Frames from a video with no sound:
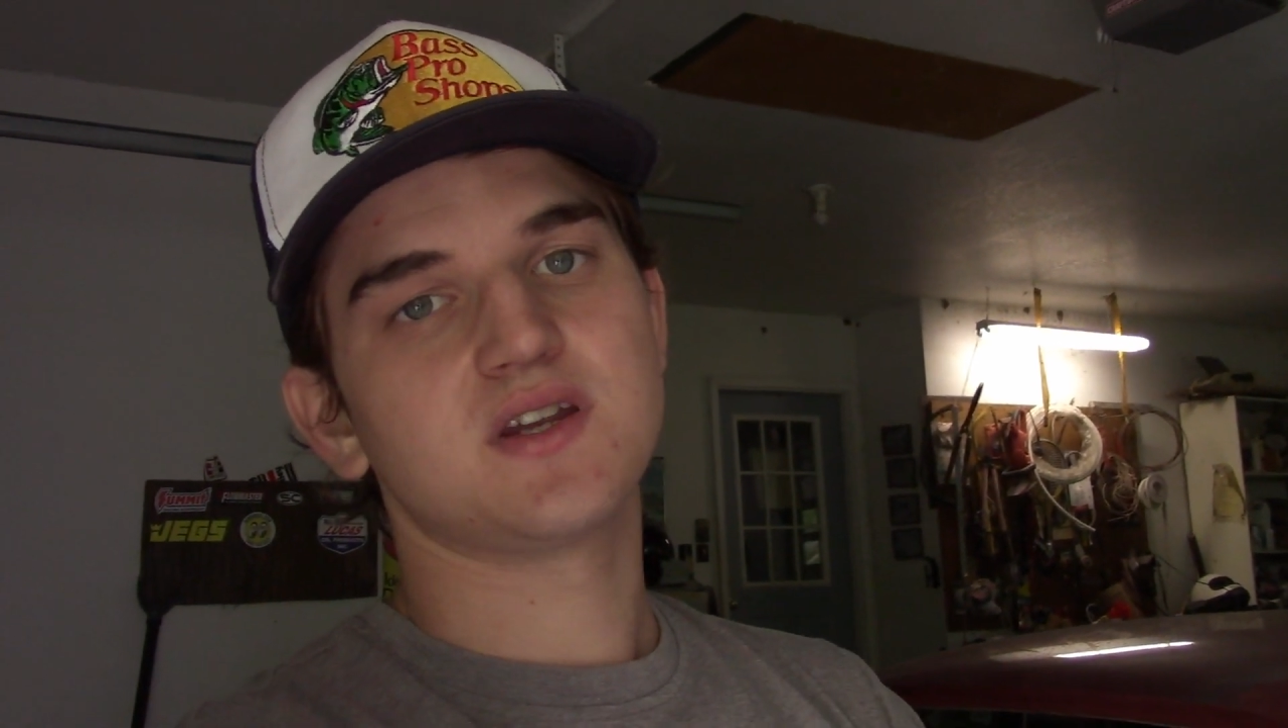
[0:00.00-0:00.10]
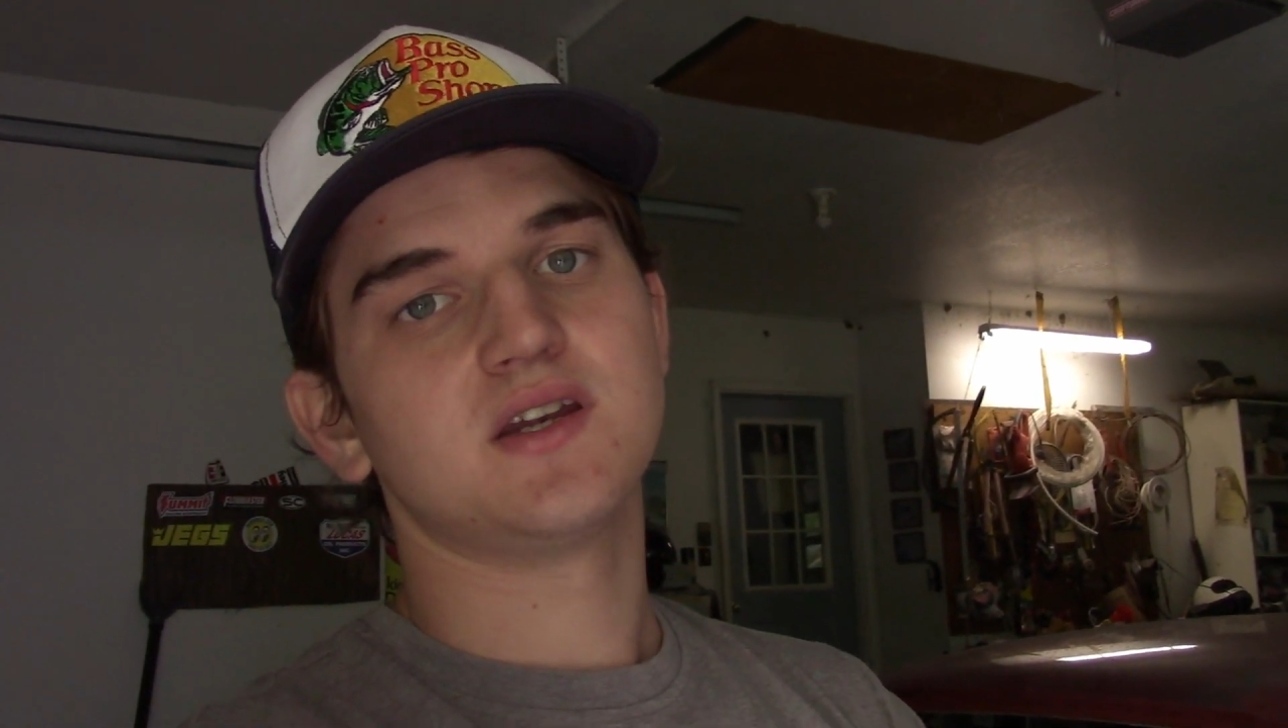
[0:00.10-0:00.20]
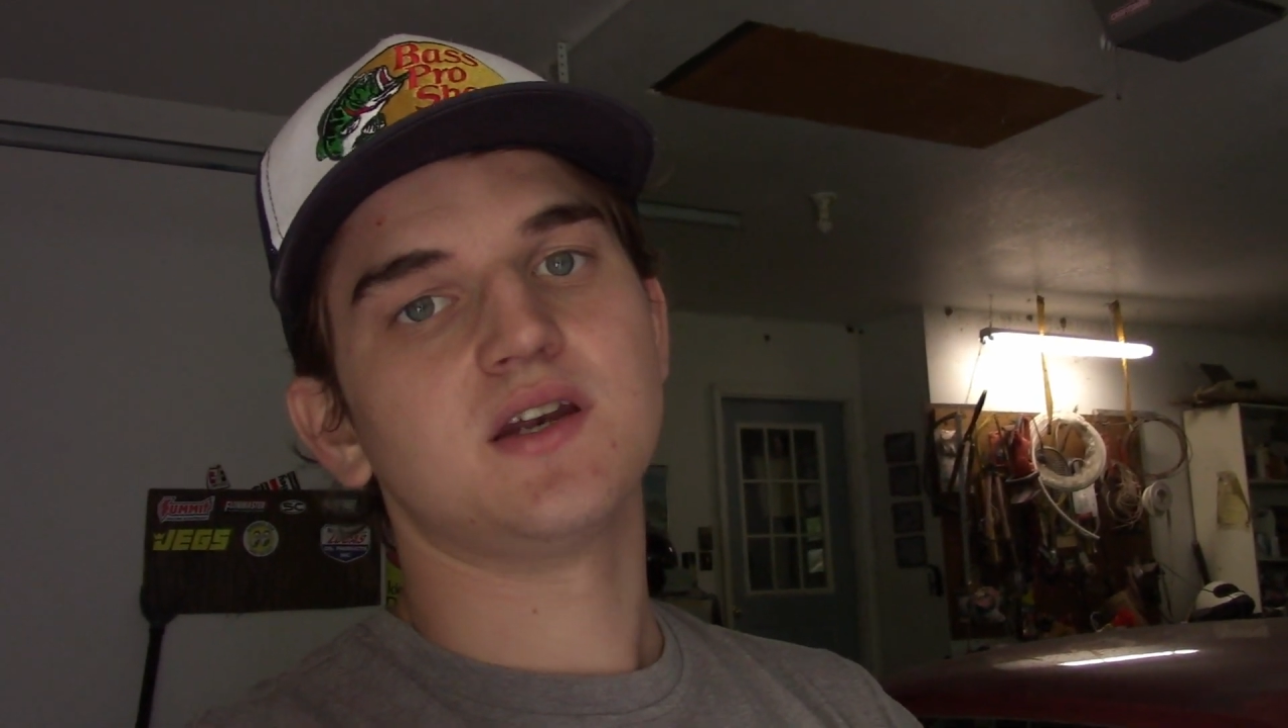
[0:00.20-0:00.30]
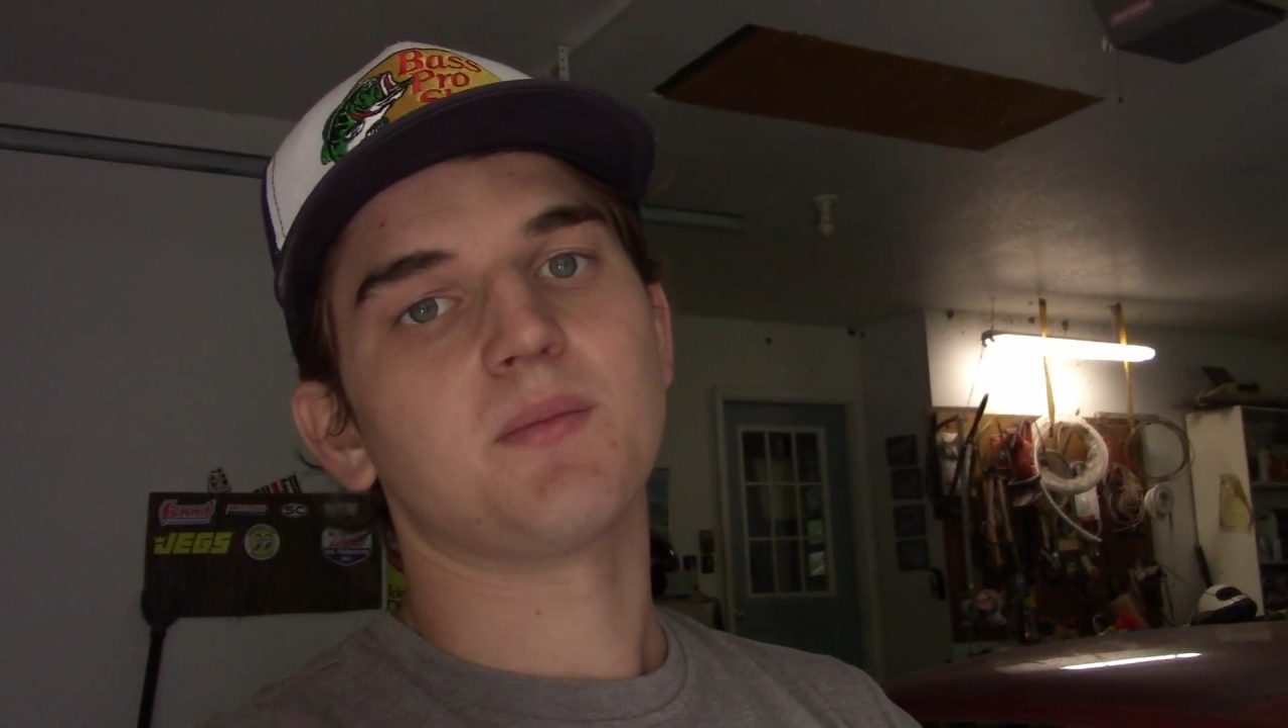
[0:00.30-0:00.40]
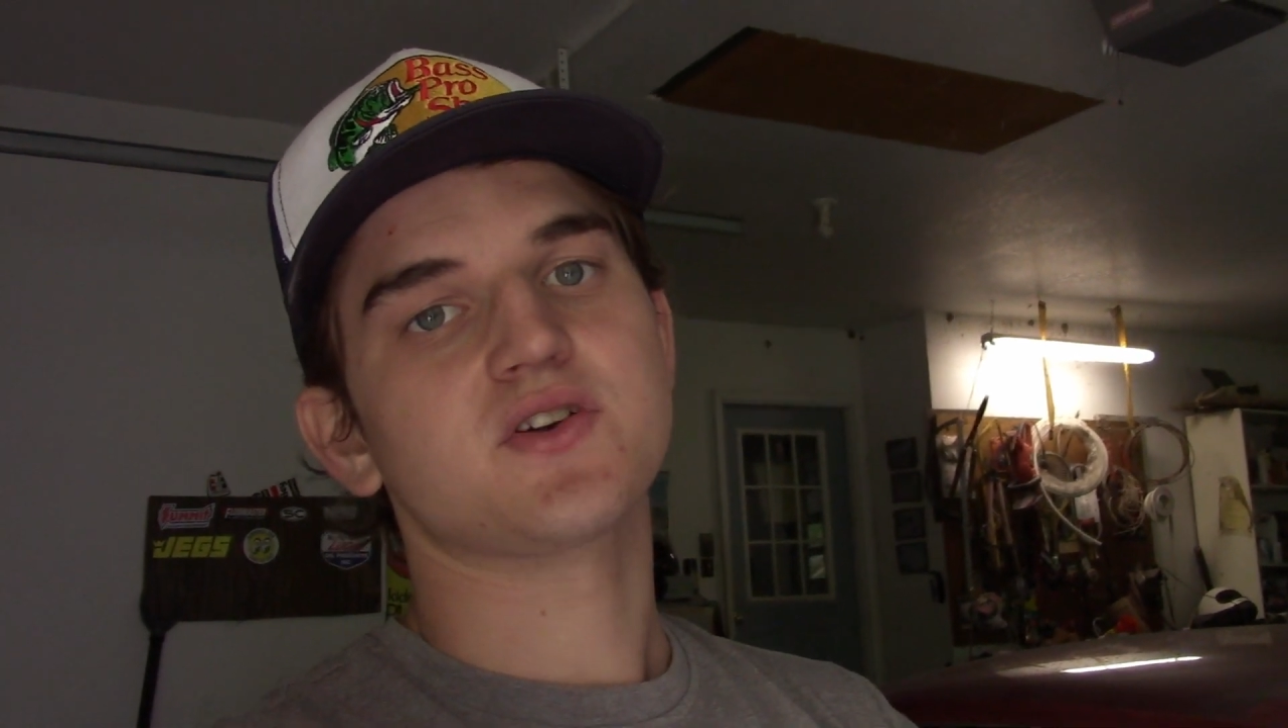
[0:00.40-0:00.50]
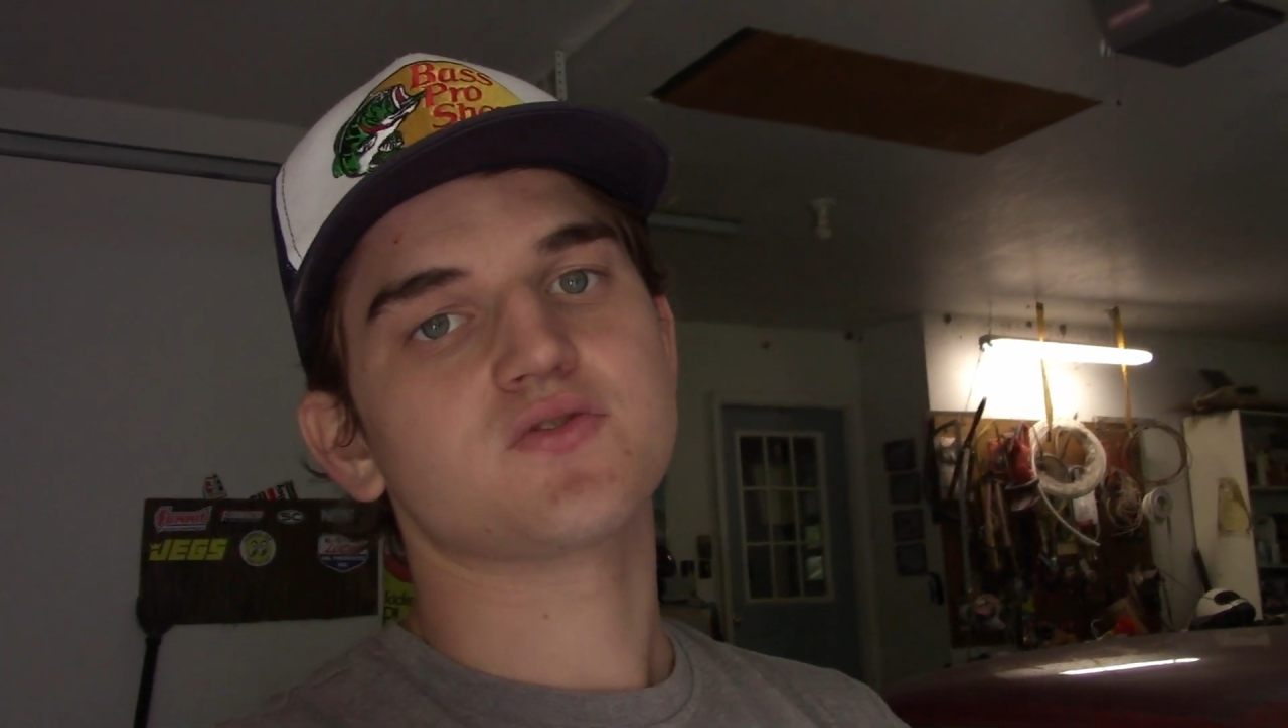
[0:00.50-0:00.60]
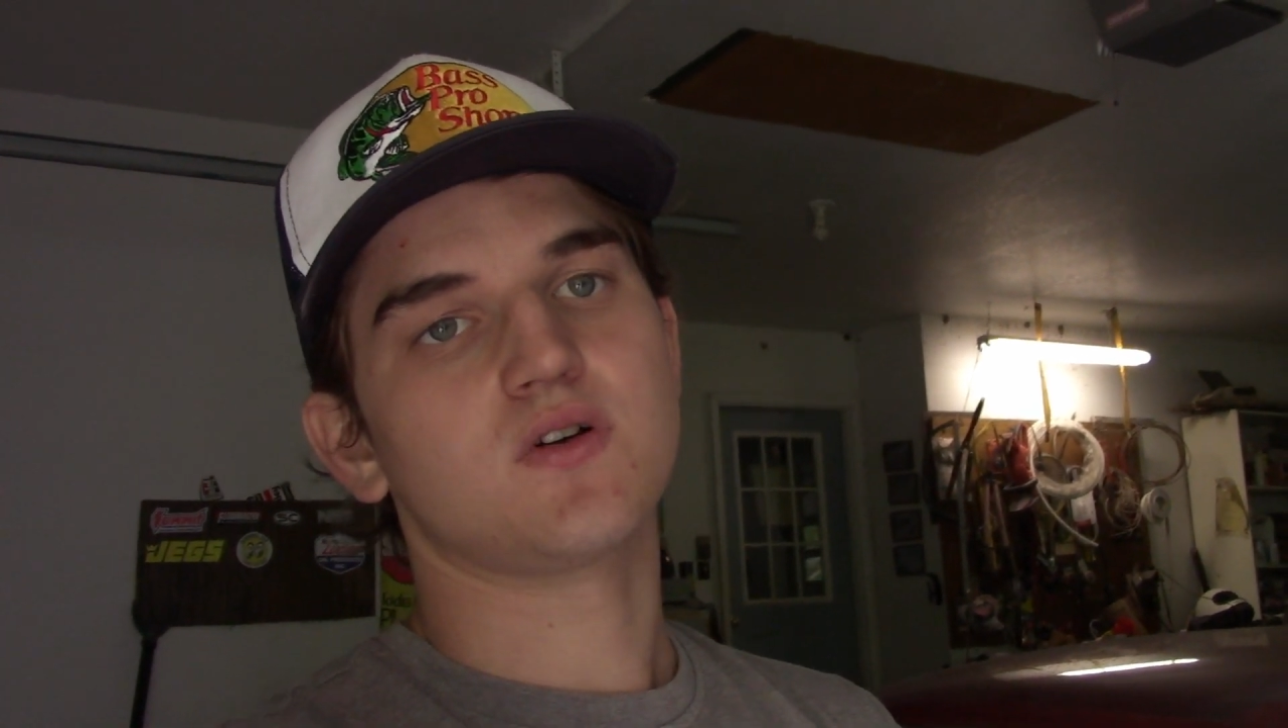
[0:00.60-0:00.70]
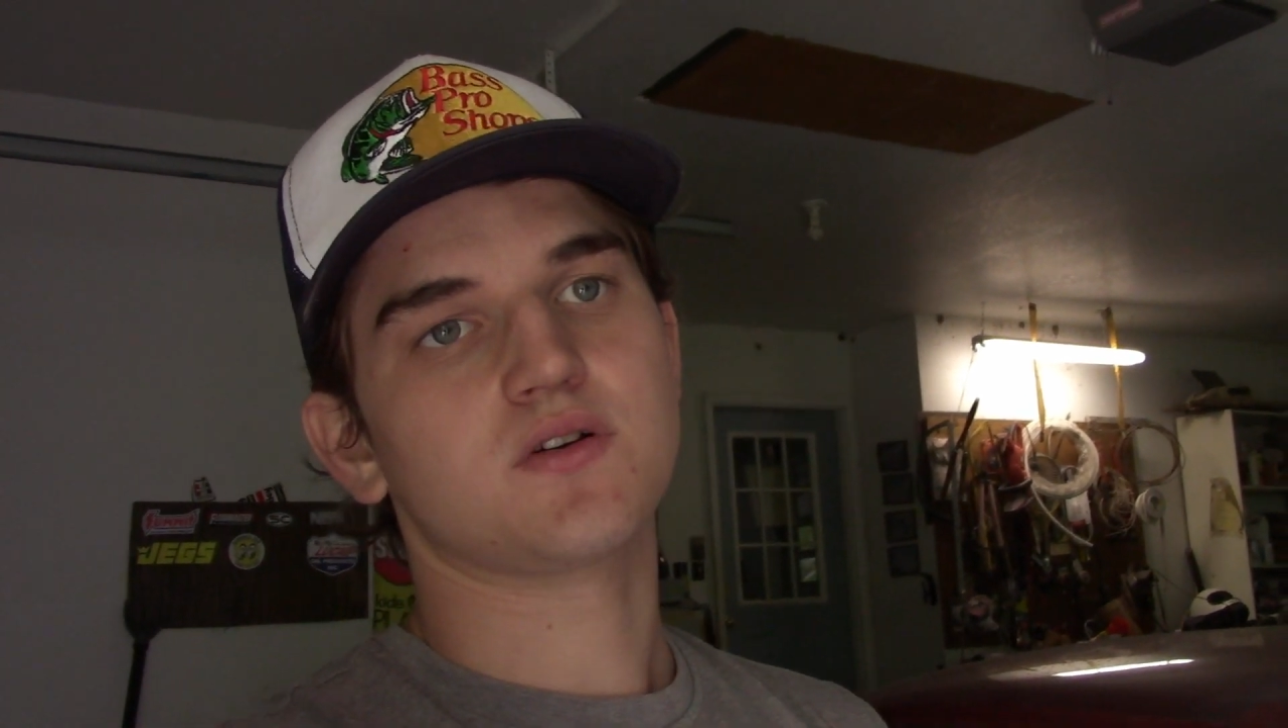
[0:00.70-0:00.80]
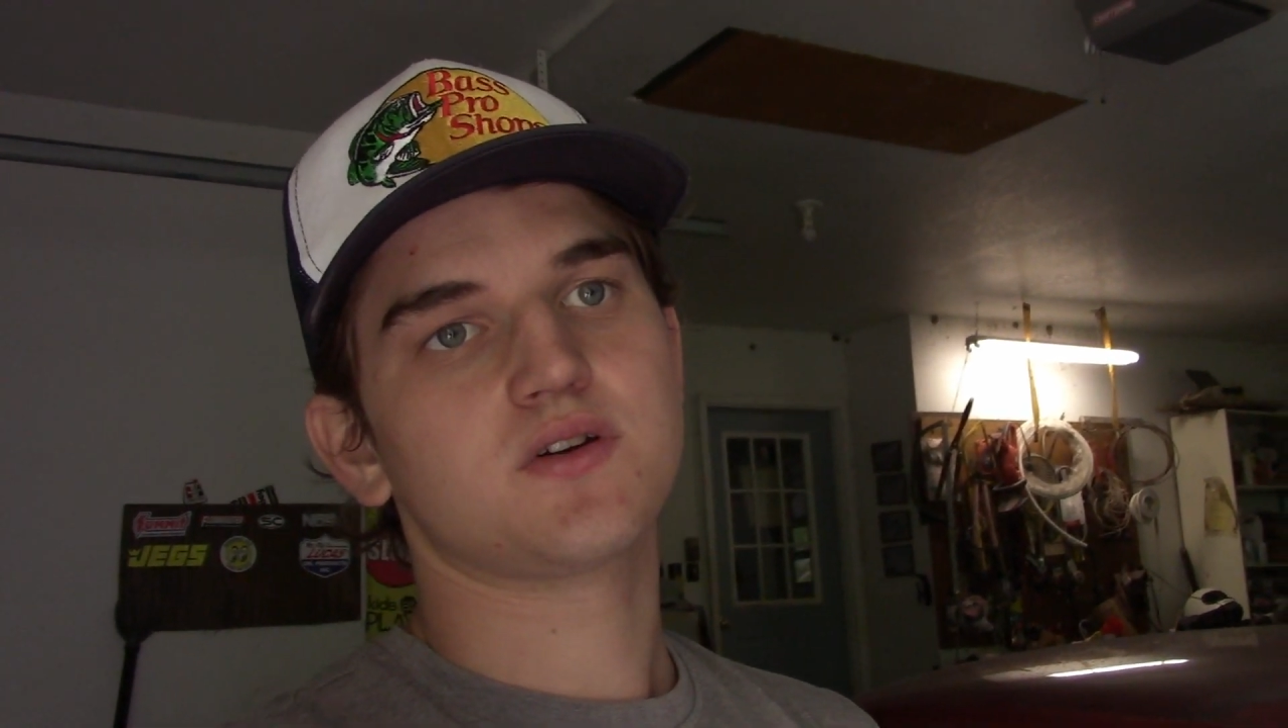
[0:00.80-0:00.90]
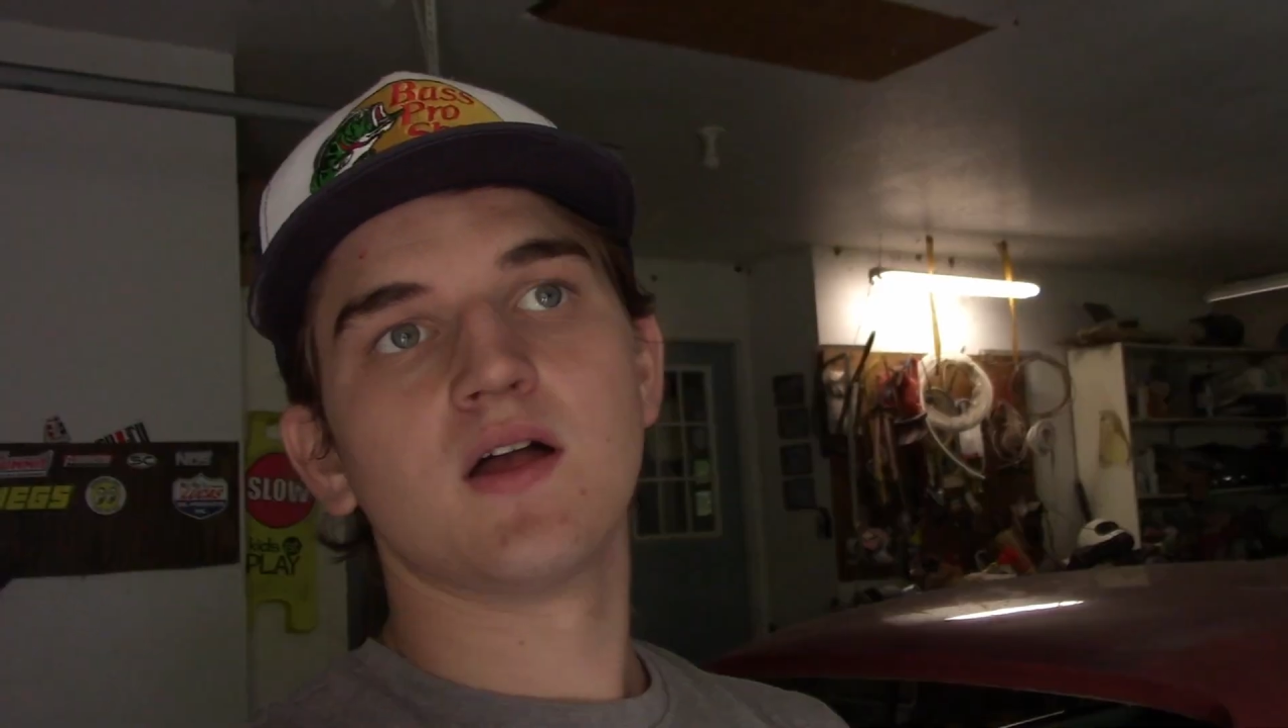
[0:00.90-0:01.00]
deadening in my
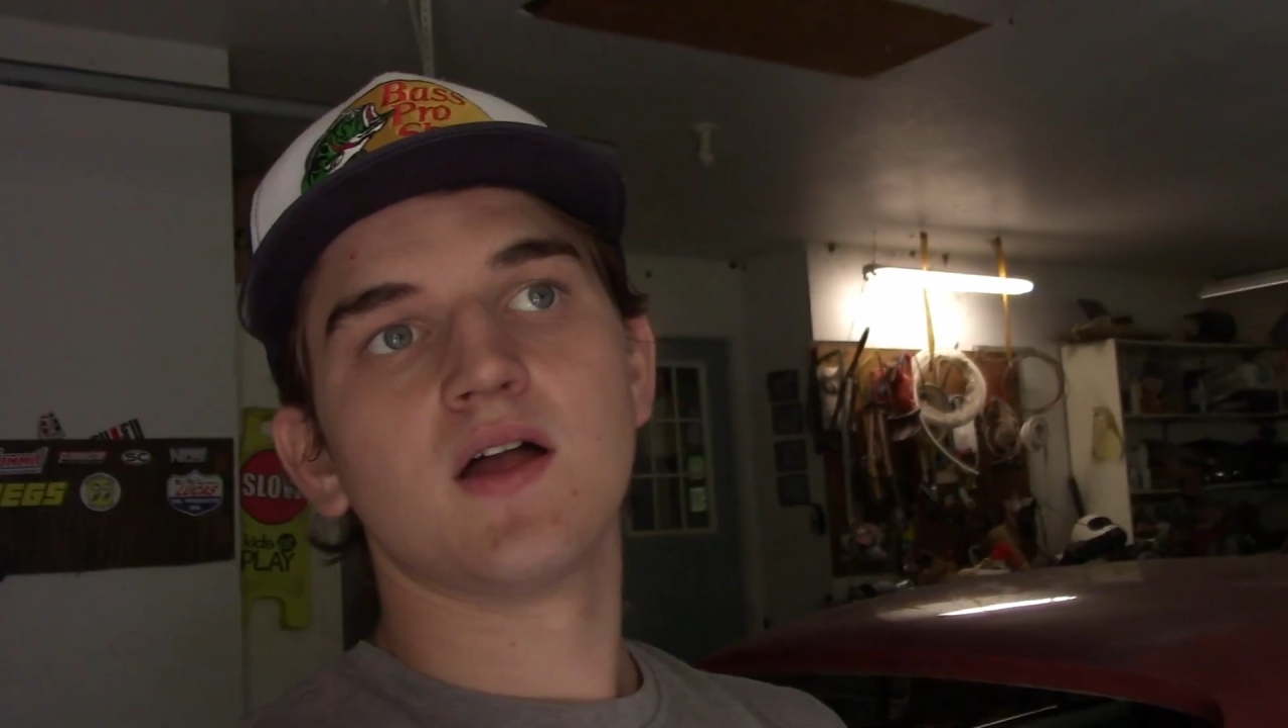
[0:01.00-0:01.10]
trunk.